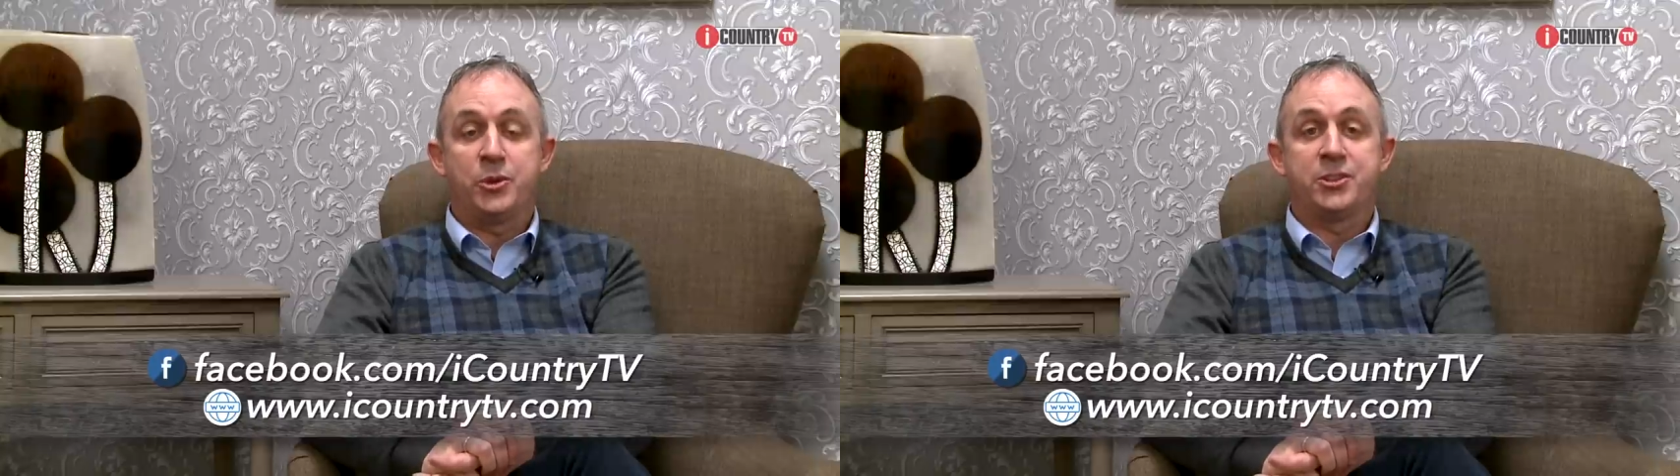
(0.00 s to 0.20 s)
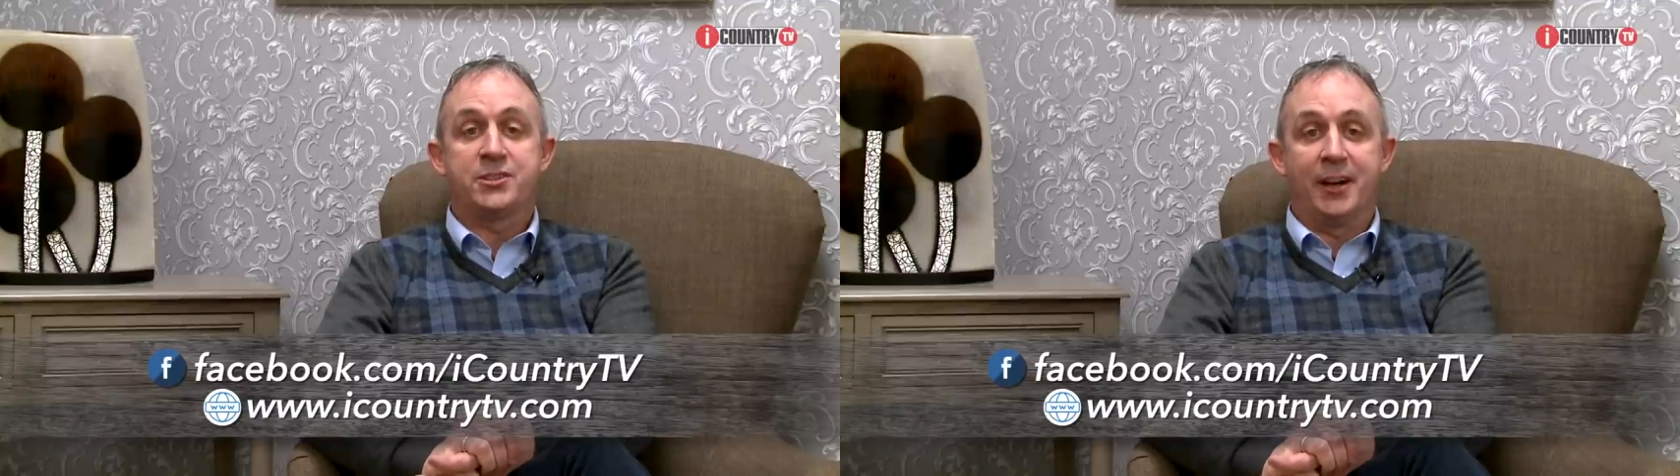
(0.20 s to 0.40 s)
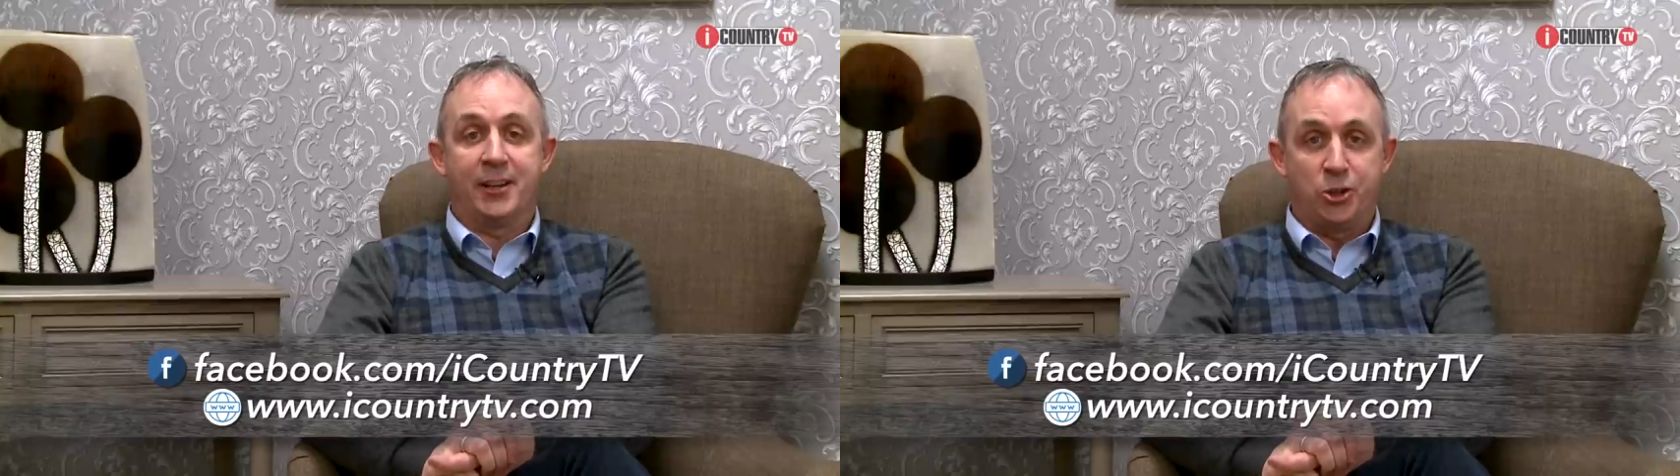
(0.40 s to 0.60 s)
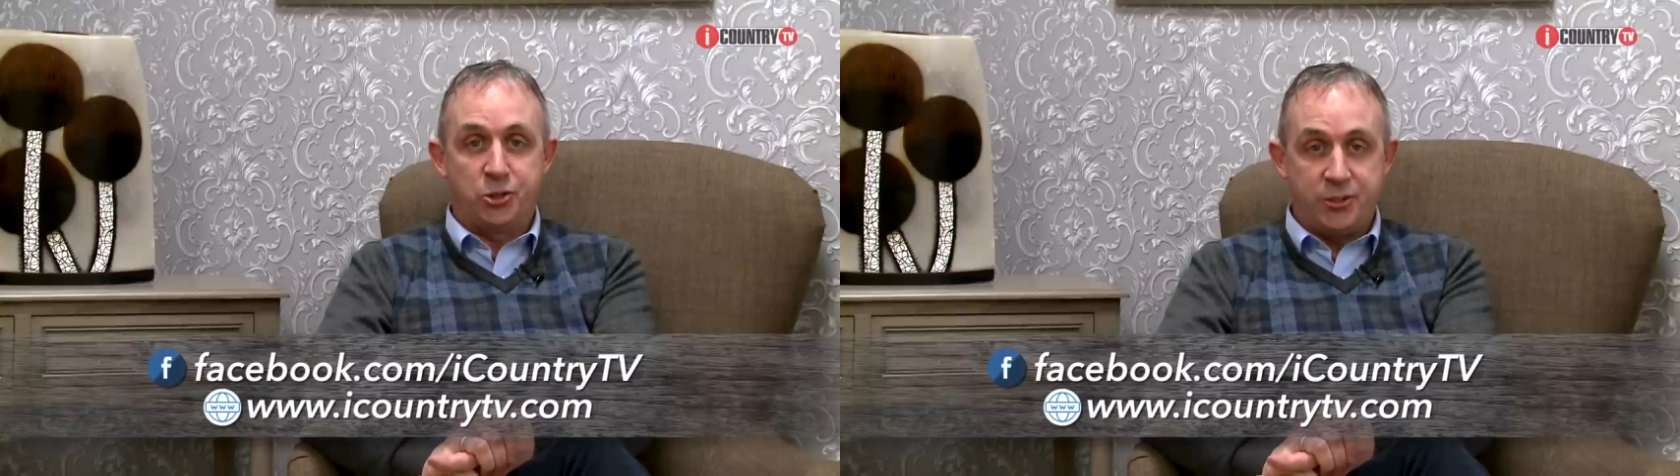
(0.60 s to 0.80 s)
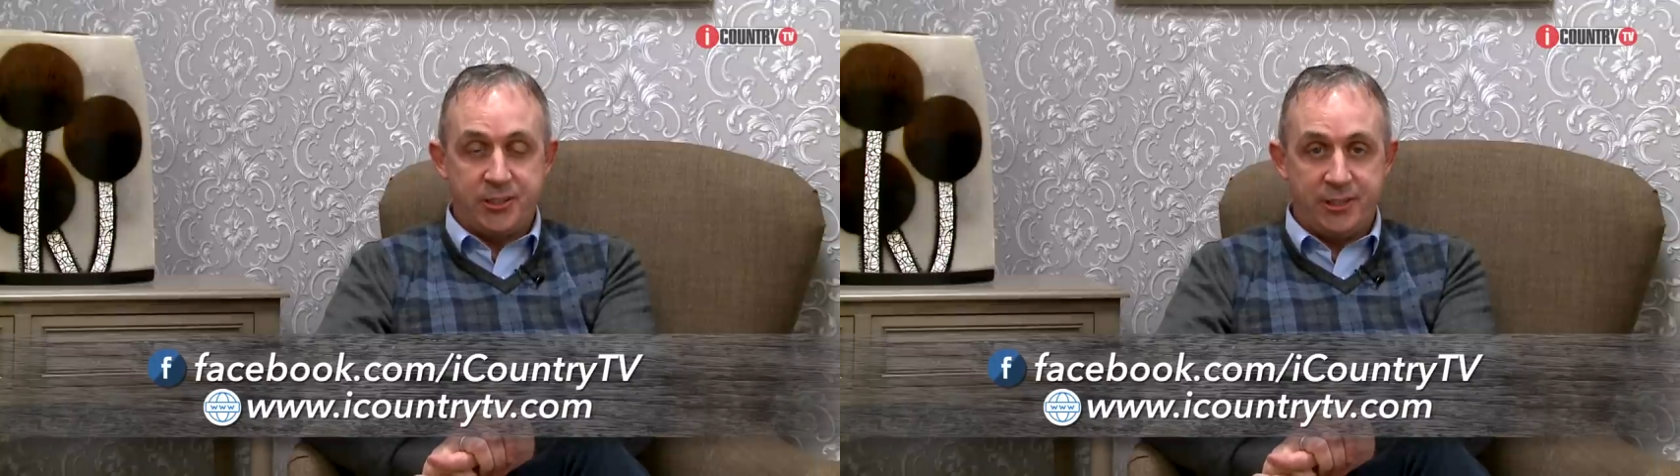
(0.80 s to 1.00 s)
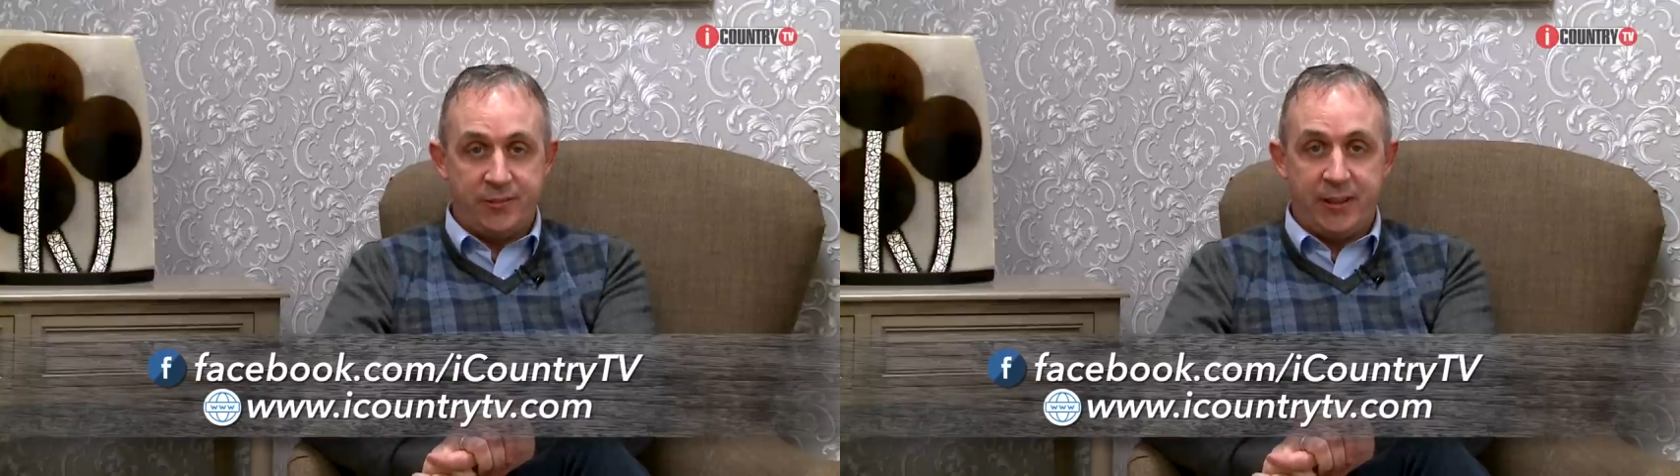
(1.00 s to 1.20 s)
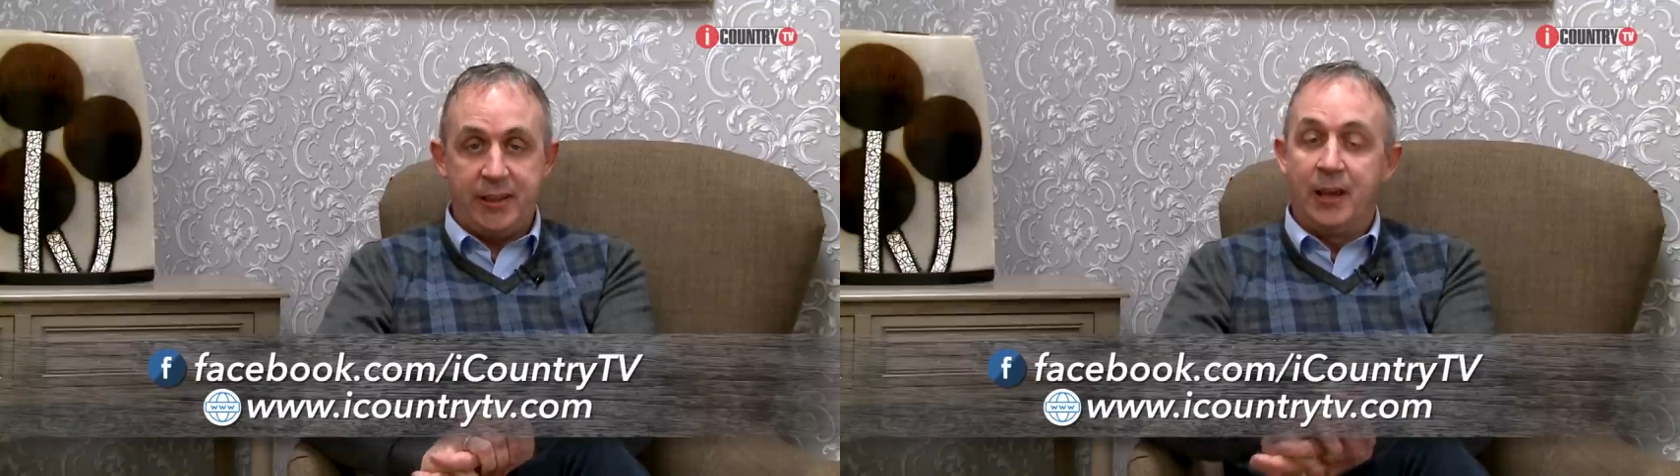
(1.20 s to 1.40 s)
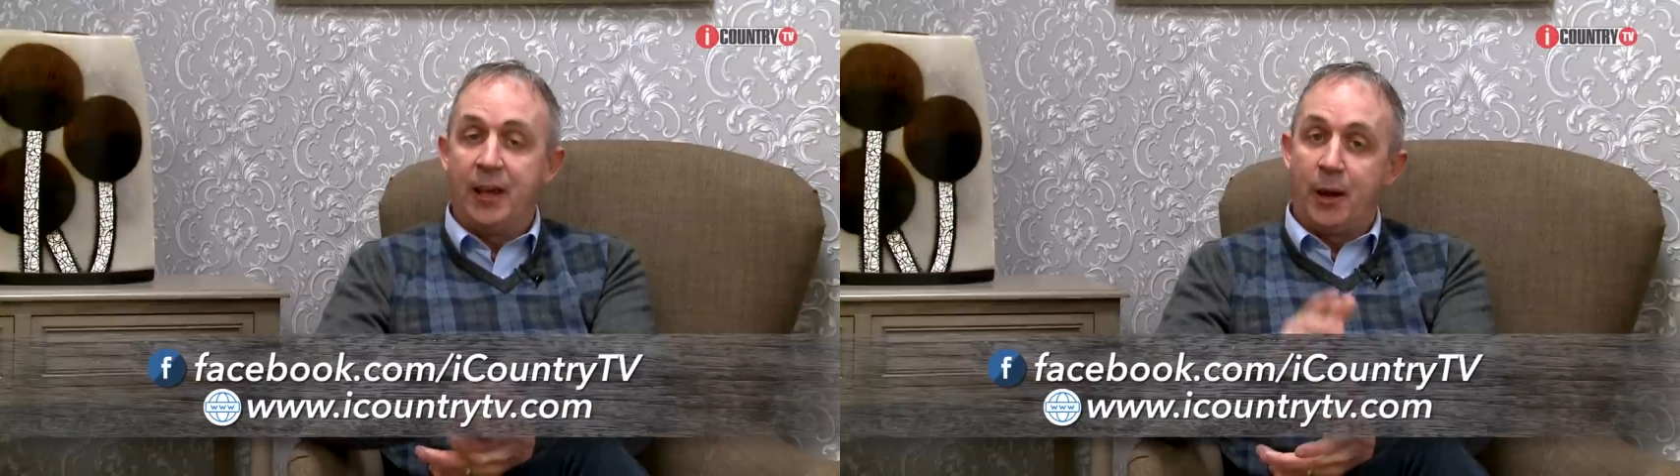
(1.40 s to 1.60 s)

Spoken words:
which is iCountry TV,